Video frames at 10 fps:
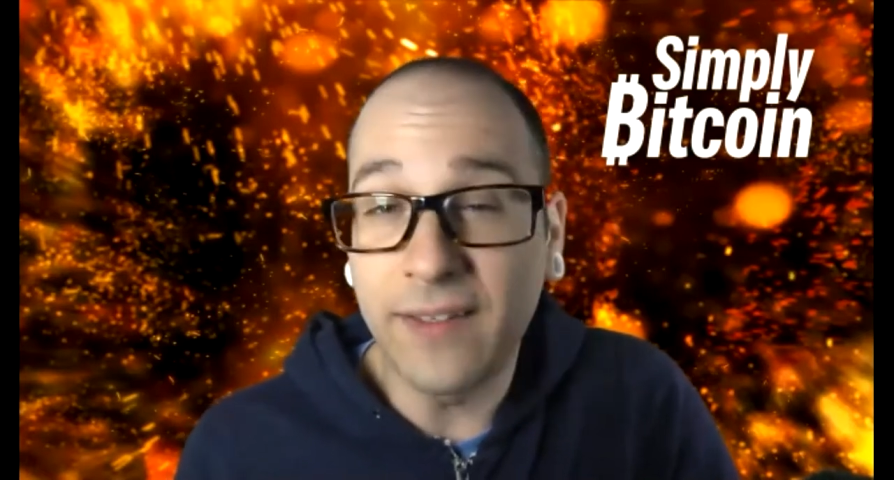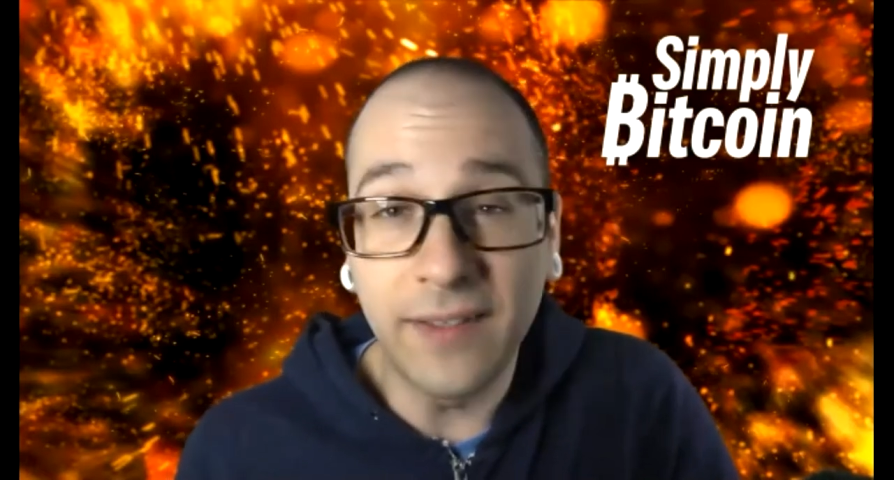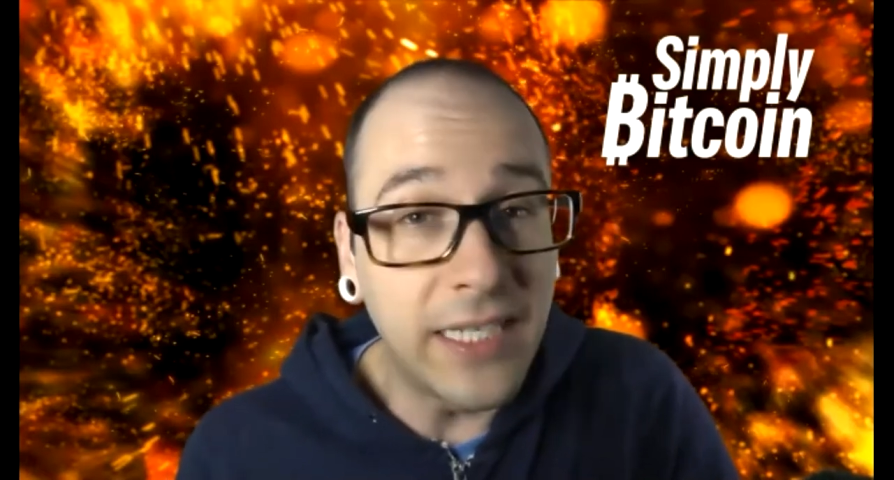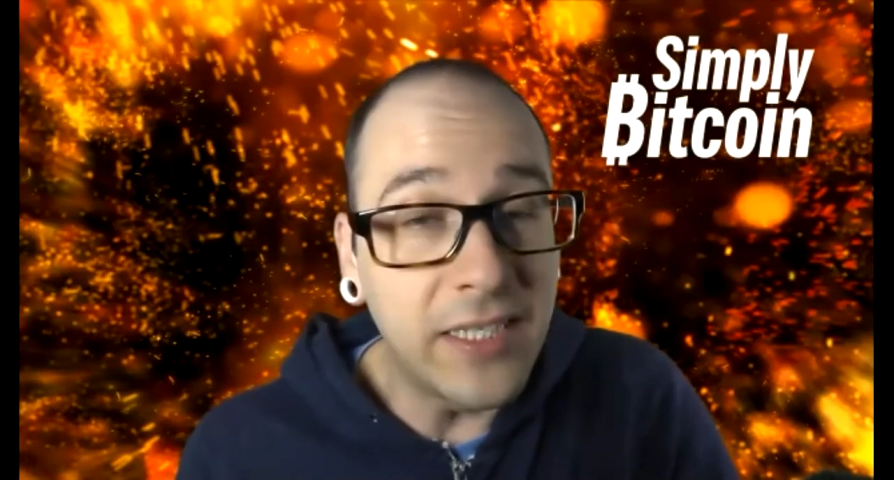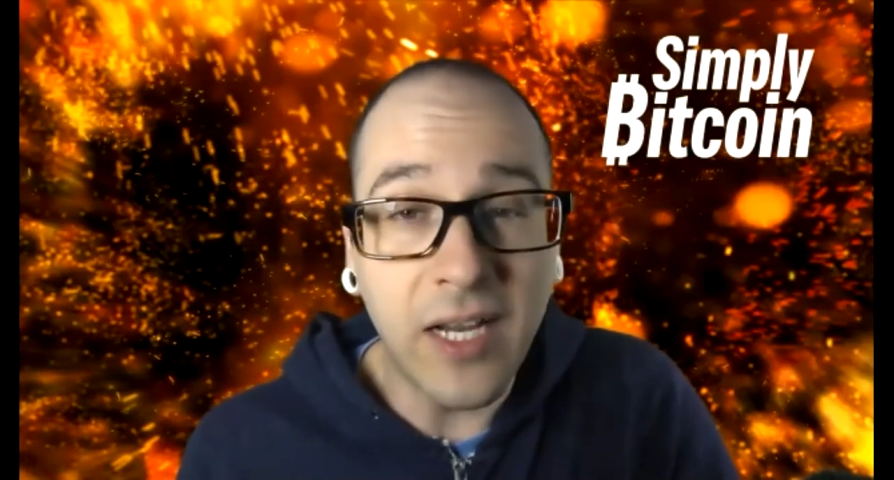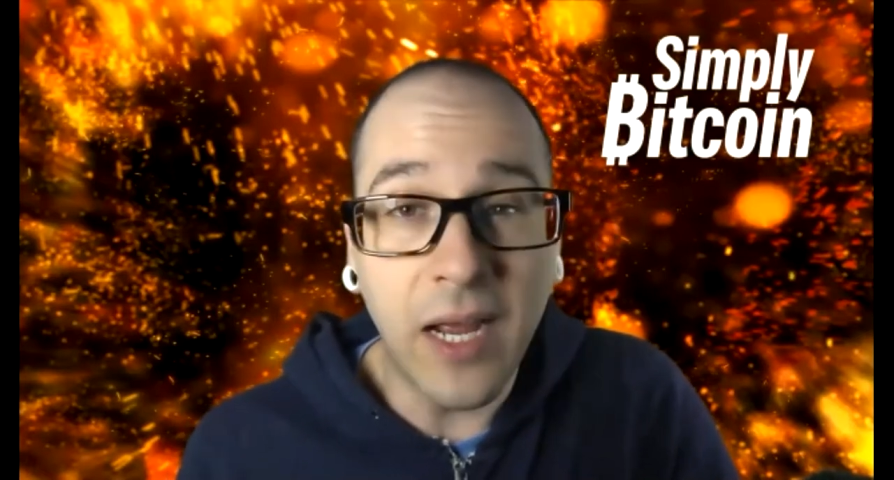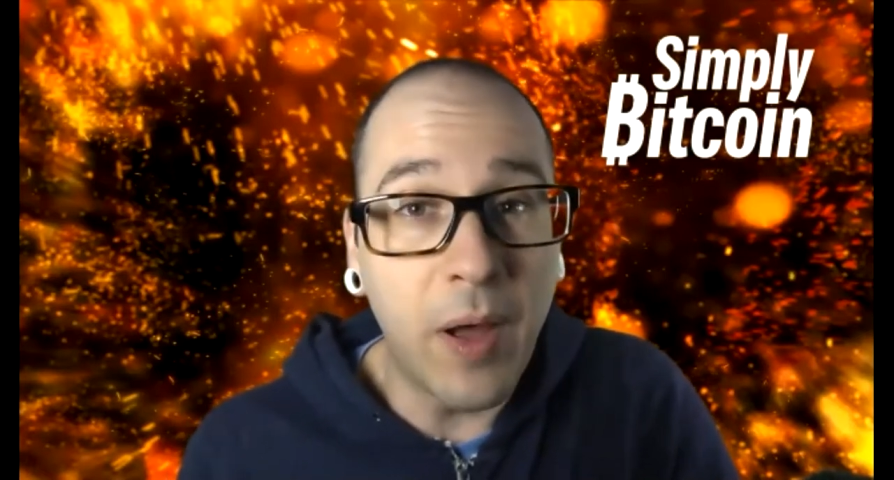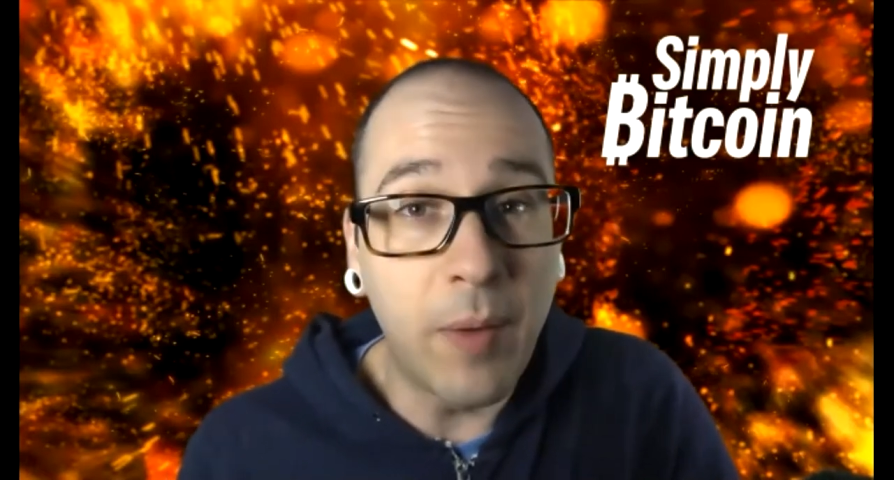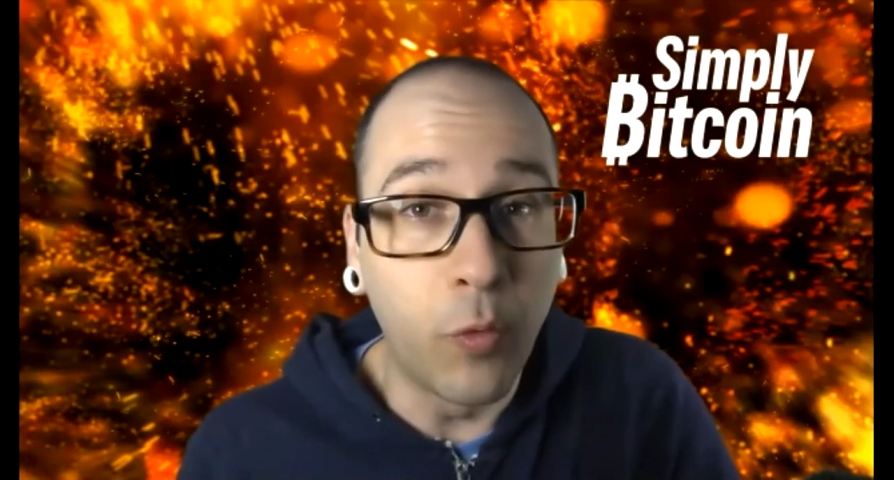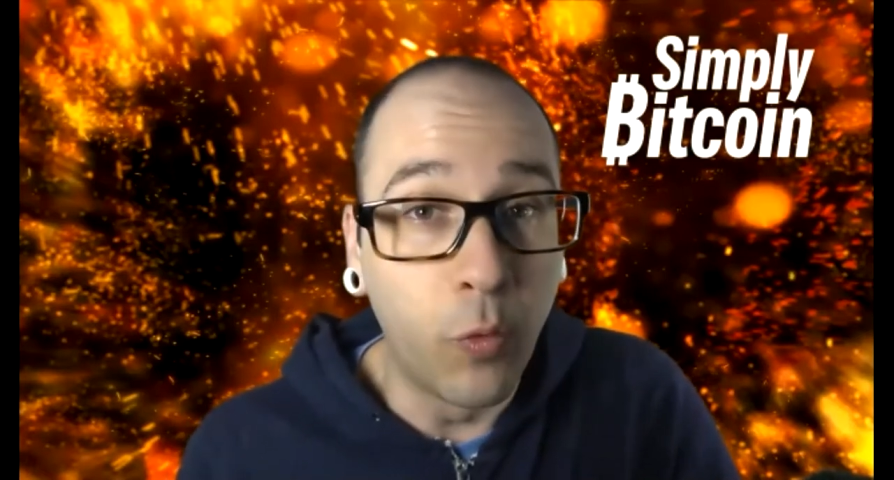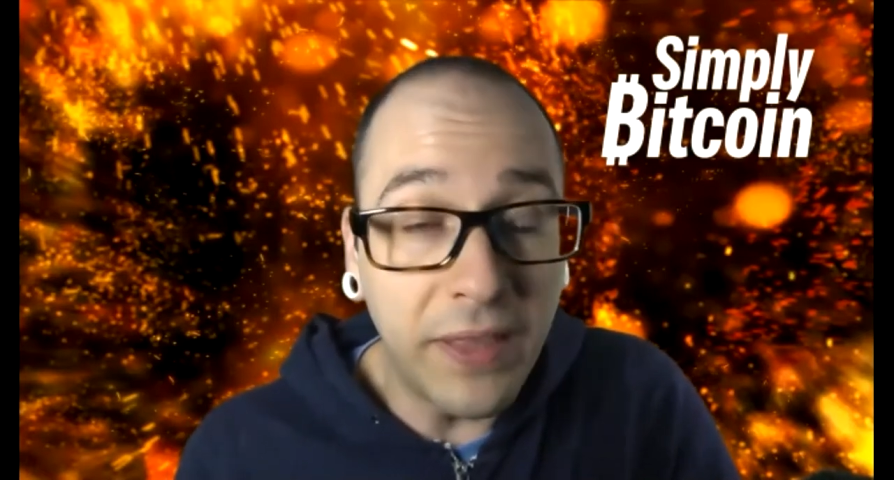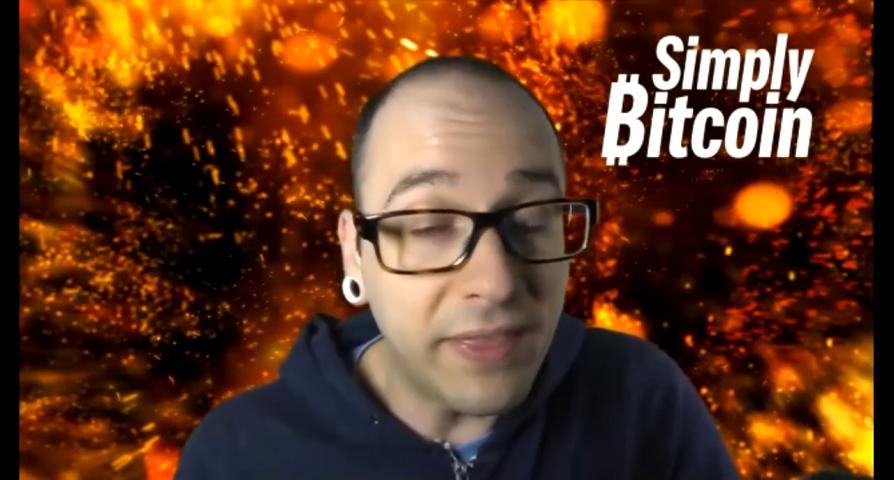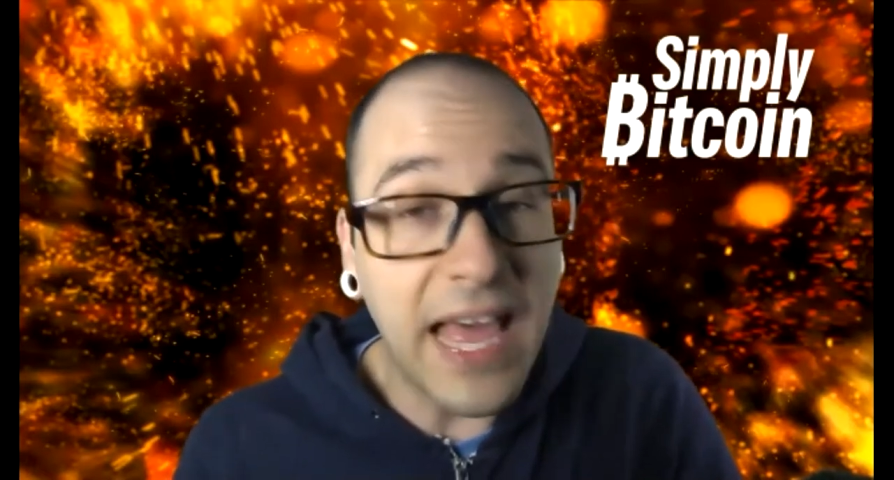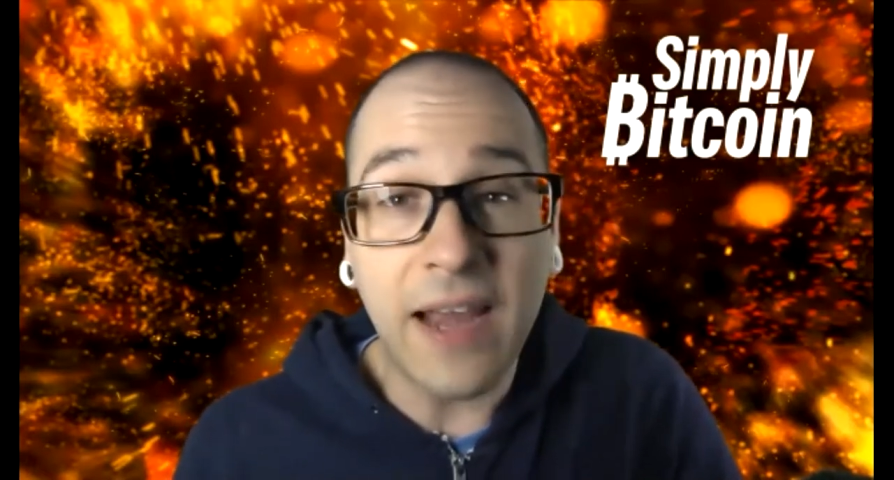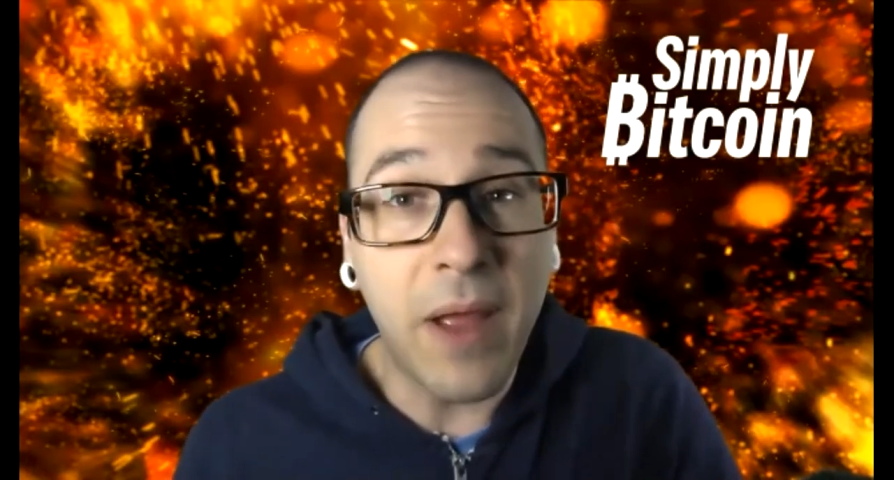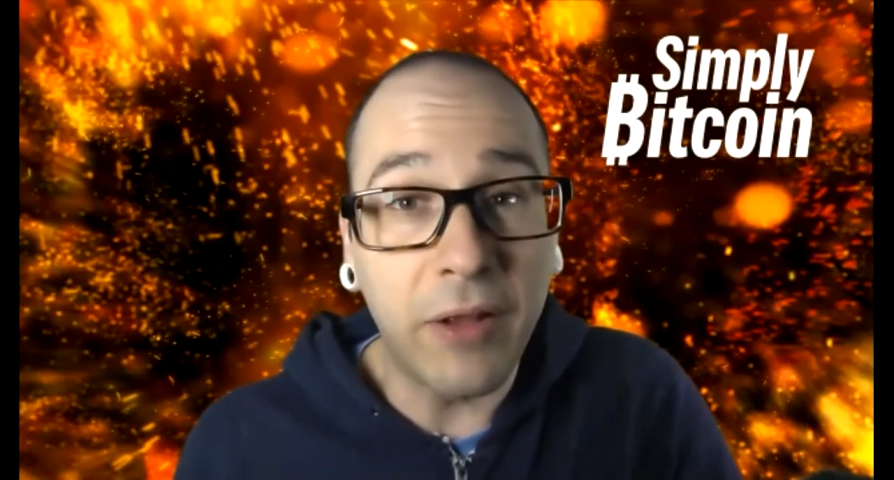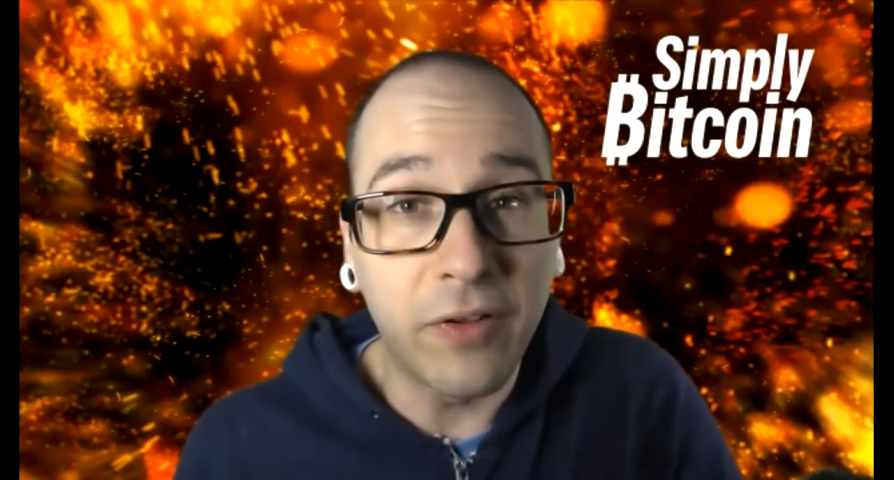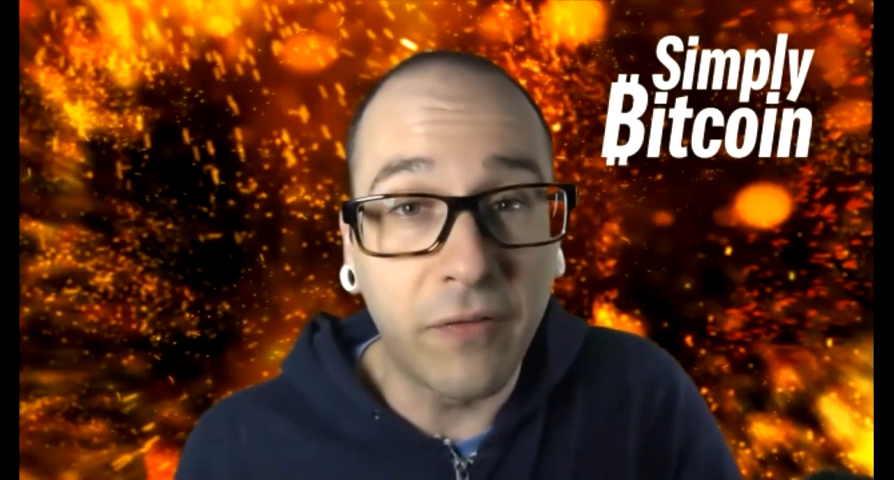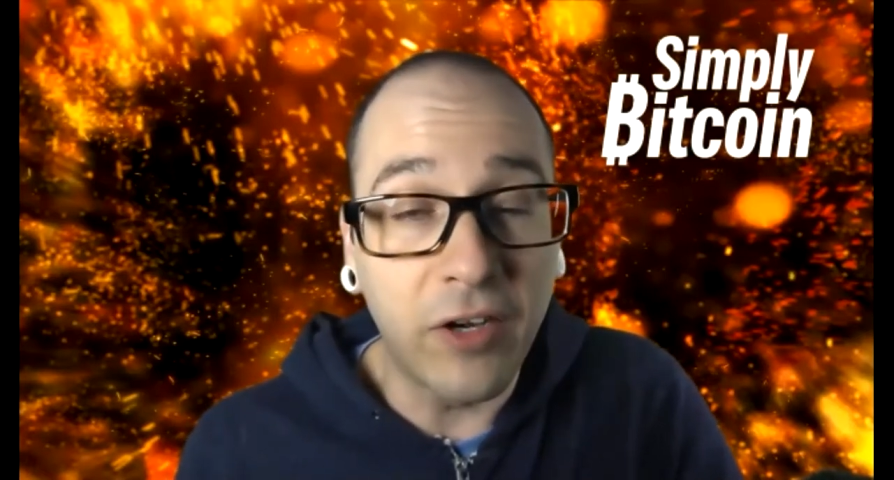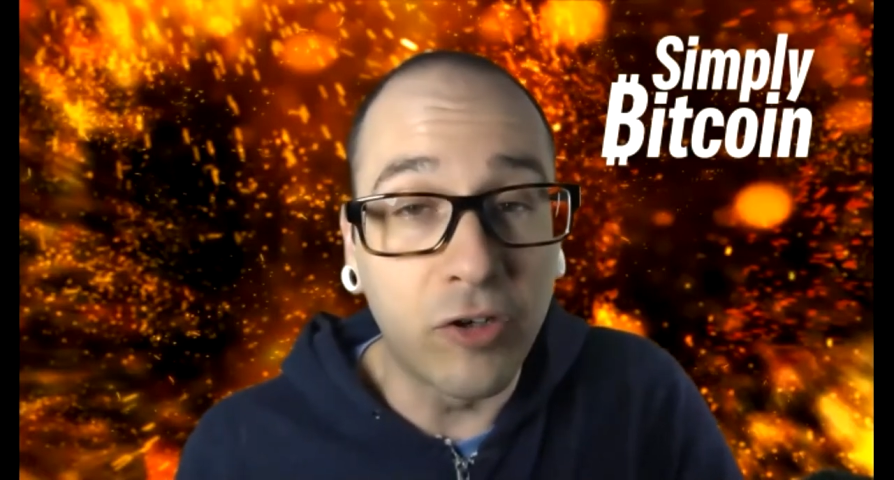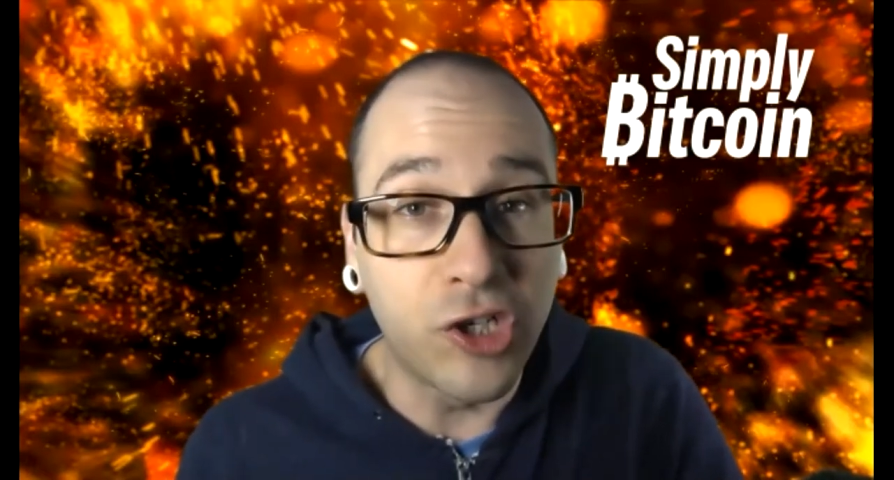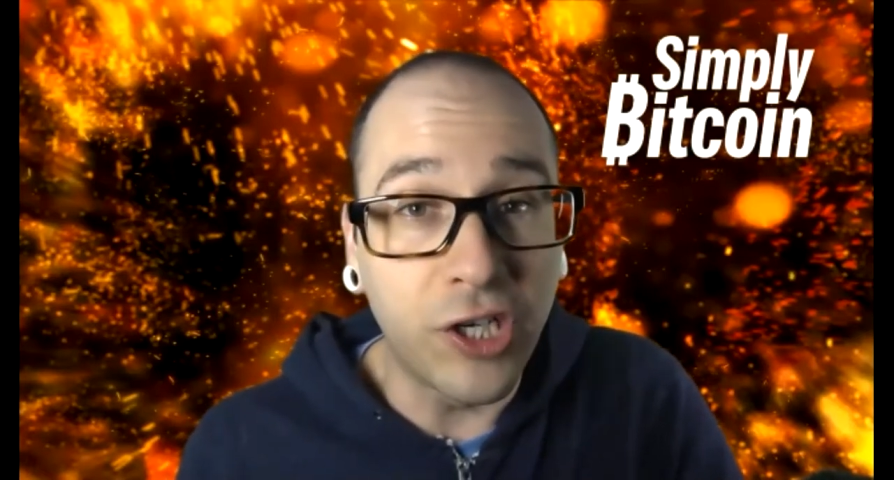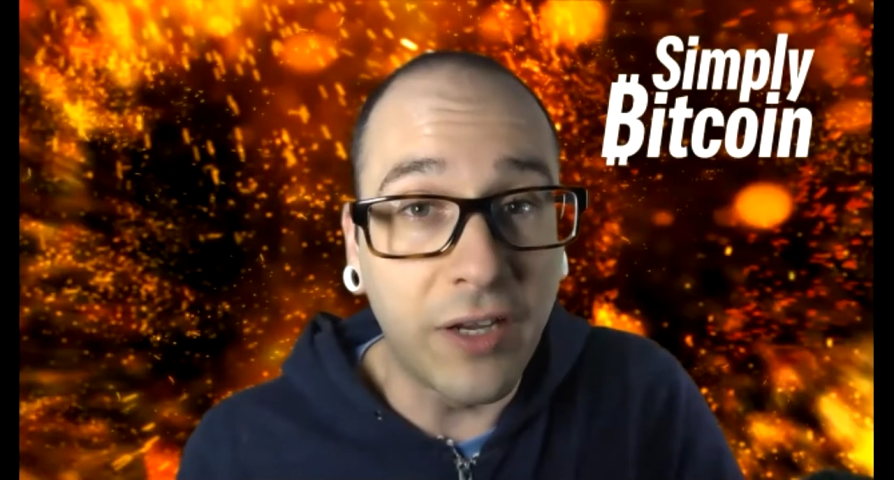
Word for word: least come up with that amount of energy,